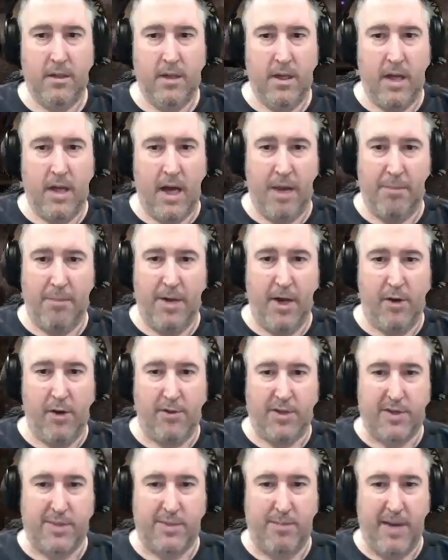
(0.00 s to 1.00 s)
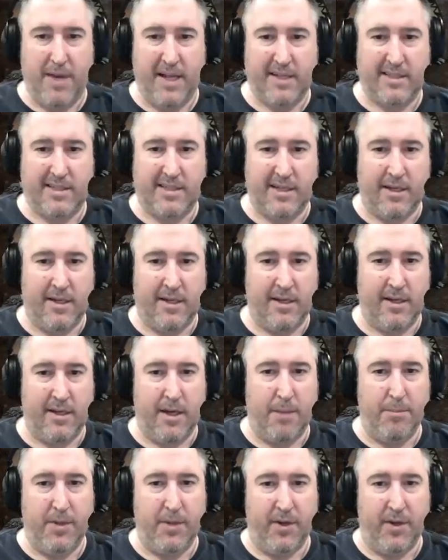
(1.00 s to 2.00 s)
I also spent
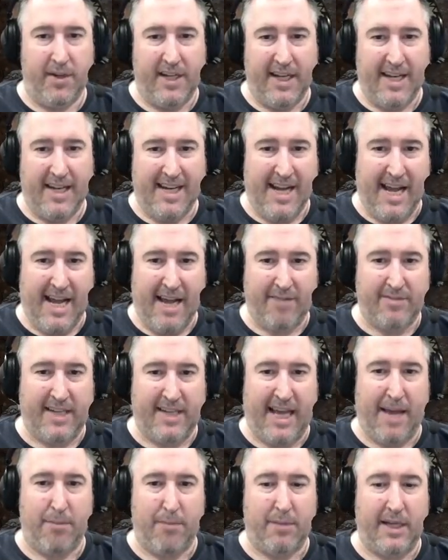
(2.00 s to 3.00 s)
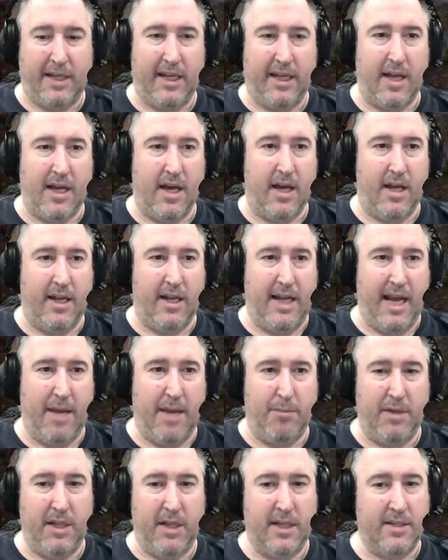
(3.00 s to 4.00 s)
$1.5 million gambling on
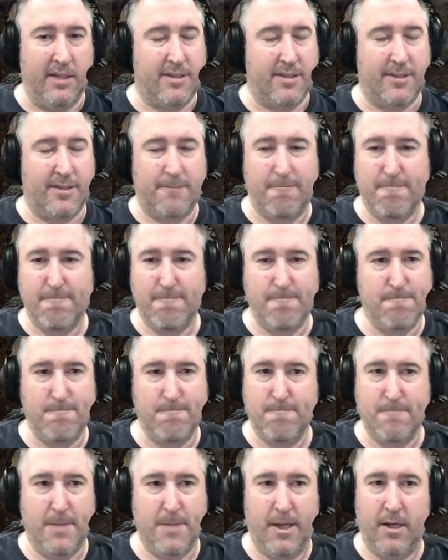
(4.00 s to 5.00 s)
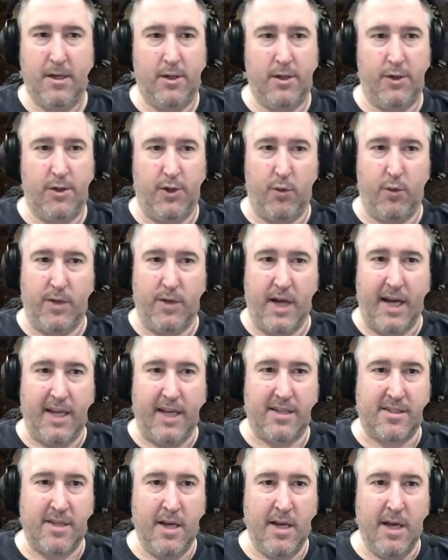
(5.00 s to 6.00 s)
amulets. No
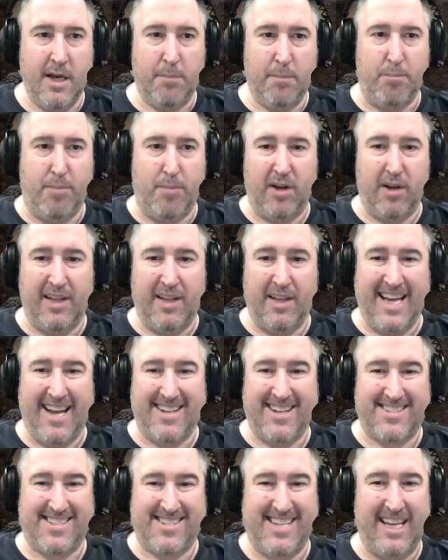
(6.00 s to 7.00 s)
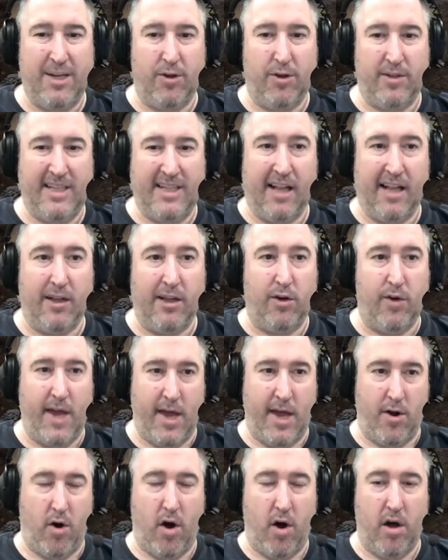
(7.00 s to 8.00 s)
dice. Barely got a single yellow
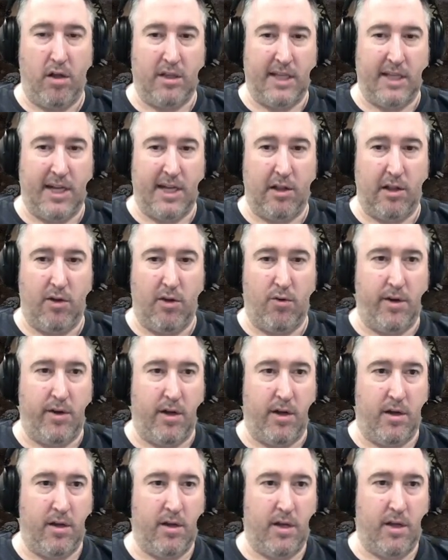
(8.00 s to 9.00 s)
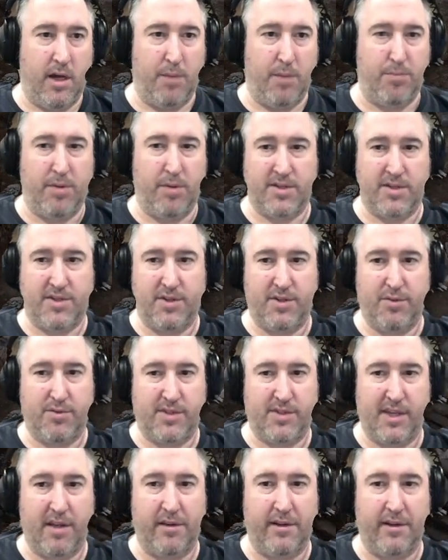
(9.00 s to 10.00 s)
at all, let alone a +2
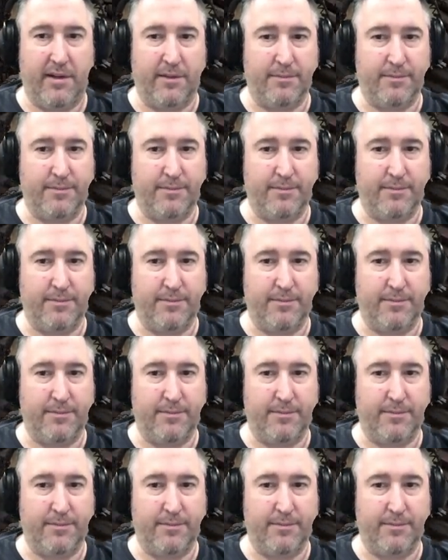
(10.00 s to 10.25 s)
skiller.